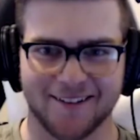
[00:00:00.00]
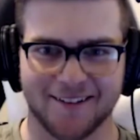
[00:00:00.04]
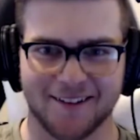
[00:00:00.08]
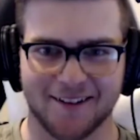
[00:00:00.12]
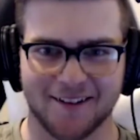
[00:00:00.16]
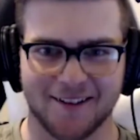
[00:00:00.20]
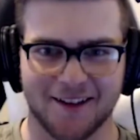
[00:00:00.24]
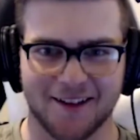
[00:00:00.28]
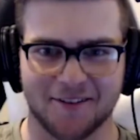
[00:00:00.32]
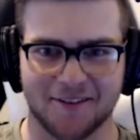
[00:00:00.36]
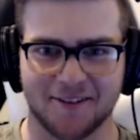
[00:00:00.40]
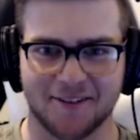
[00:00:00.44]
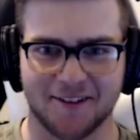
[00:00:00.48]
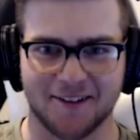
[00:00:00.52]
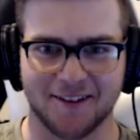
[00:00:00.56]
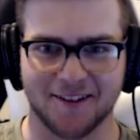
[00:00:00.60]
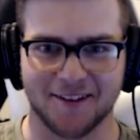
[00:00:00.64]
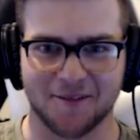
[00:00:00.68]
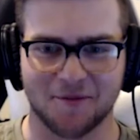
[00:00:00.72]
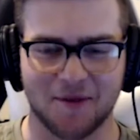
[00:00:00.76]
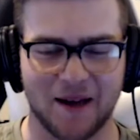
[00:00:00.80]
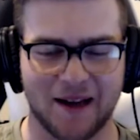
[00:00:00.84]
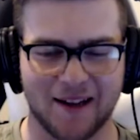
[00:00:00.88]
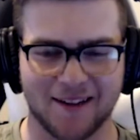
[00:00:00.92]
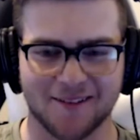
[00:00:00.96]
definitely.
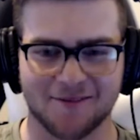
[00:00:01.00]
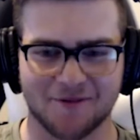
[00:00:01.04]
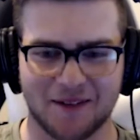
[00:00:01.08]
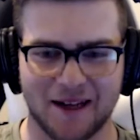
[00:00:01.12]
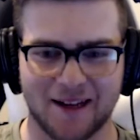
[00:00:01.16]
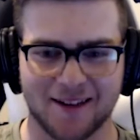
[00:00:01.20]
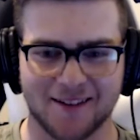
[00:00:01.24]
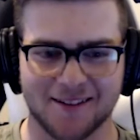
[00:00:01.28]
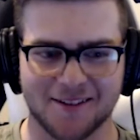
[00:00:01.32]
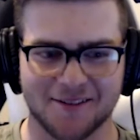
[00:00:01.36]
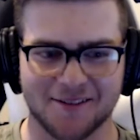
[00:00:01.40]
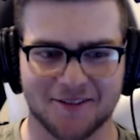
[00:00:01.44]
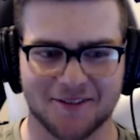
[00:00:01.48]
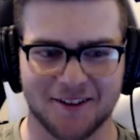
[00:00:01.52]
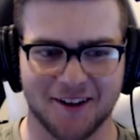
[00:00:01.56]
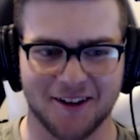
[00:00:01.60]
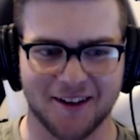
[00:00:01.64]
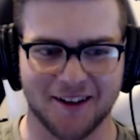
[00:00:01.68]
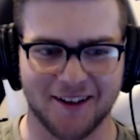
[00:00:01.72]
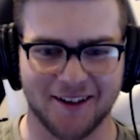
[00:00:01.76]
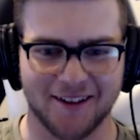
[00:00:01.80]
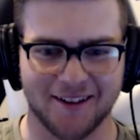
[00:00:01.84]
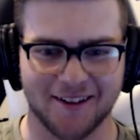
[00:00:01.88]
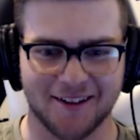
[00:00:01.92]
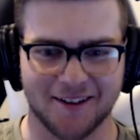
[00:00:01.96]
Pat is a
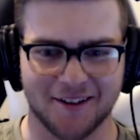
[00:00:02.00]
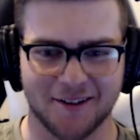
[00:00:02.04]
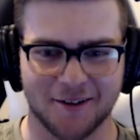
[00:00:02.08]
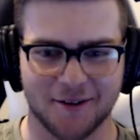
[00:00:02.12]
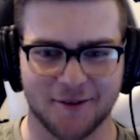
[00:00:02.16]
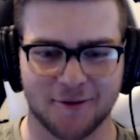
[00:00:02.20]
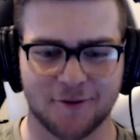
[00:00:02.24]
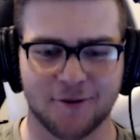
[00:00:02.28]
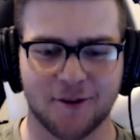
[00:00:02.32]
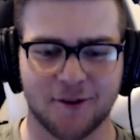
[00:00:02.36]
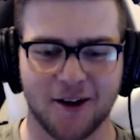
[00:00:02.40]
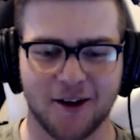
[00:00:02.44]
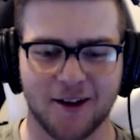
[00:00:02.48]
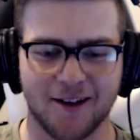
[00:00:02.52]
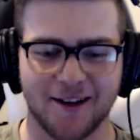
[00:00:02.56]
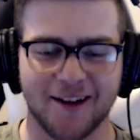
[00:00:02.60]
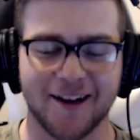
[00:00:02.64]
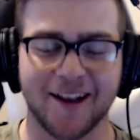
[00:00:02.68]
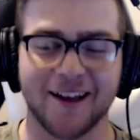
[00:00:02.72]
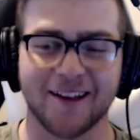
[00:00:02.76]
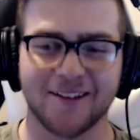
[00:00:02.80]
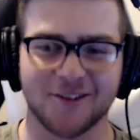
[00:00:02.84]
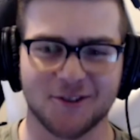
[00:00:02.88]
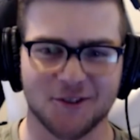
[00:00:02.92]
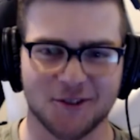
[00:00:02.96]
very fun and
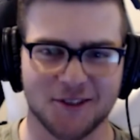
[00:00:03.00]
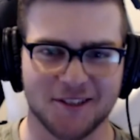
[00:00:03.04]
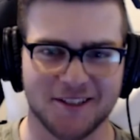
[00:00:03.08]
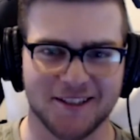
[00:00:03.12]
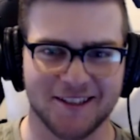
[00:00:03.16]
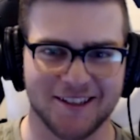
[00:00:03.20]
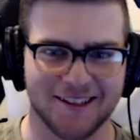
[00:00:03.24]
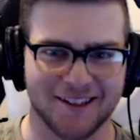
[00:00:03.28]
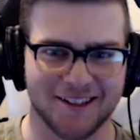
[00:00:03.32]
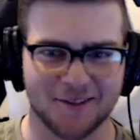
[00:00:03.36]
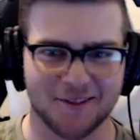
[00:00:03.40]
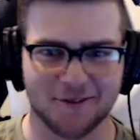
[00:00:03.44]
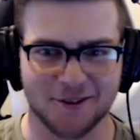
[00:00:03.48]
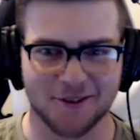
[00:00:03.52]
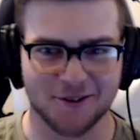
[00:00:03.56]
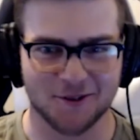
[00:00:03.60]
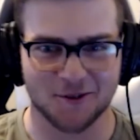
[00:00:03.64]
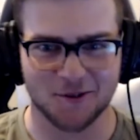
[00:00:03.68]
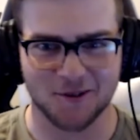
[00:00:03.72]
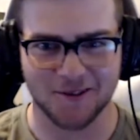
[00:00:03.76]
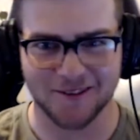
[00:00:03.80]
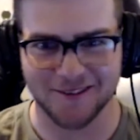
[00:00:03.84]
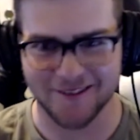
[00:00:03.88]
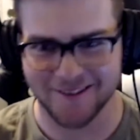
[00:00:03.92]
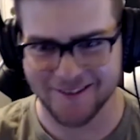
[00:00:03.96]
interesting
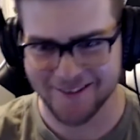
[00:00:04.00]
individual.